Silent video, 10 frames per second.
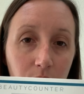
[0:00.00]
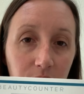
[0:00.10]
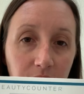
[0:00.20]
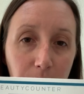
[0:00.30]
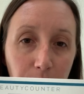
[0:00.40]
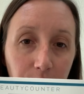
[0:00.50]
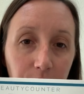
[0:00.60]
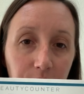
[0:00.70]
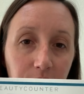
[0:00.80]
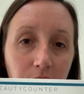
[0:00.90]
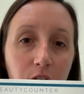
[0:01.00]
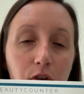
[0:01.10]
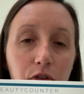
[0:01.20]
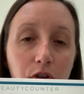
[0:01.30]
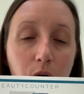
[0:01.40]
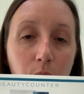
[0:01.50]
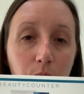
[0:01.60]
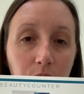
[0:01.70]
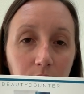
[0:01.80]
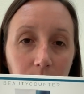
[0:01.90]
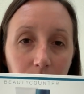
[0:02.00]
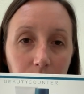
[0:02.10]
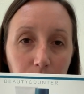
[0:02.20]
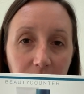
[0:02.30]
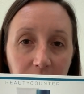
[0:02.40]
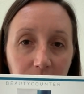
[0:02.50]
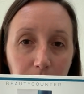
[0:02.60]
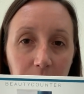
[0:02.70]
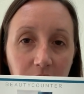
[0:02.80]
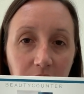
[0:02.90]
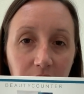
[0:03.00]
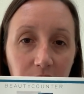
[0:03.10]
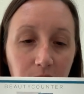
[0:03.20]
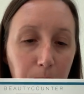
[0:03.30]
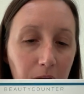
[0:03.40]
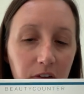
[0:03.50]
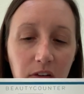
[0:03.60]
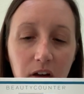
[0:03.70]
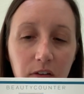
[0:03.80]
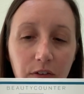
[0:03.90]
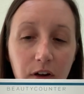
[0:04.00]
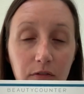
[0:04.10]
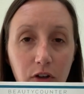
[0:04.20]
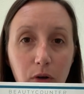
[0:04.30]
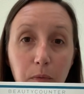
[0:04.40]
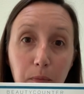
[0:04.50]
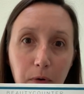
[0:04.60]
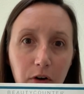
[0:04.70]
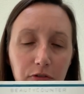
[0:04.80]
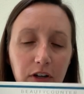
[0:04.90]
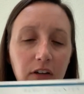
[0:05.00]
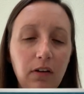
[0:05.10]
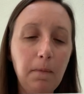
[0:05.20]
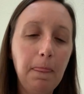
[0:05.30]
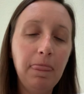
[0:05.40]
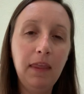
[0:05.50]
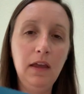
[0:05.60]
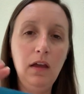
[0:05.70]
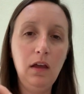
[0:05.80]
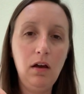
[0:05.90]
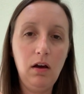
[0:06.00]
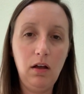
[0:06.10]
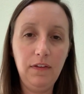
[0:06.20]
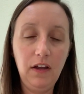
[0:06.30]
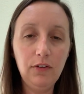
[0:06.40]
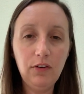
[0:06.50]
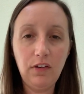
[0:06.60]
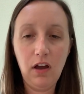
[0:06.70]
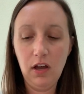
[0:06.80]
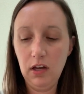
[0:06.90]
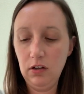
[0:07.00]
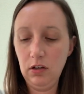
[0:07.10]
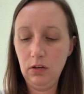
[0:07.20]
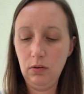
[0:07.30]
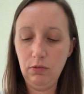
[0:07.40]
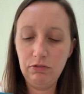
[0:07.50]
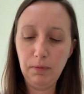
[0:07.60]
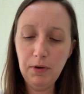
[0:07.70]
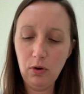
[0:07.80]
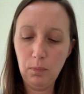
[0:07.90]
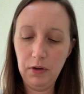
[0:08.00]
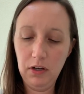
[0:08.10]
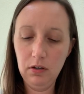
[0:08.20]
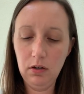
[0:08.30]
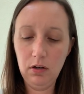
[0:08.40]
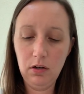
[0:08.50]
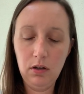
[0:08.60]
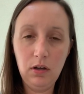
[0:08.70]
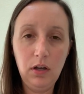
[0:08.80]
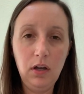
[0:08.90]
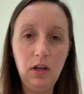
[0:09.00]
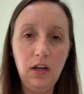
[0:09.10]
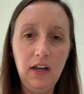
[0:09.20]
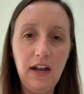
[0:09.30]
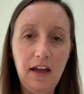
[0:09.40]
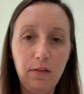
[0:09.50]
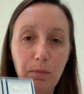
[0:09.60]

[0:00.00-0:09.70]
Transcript: samples. So you would get something like this, about the size of an envelope, perfect. On the other side, flip it open. It has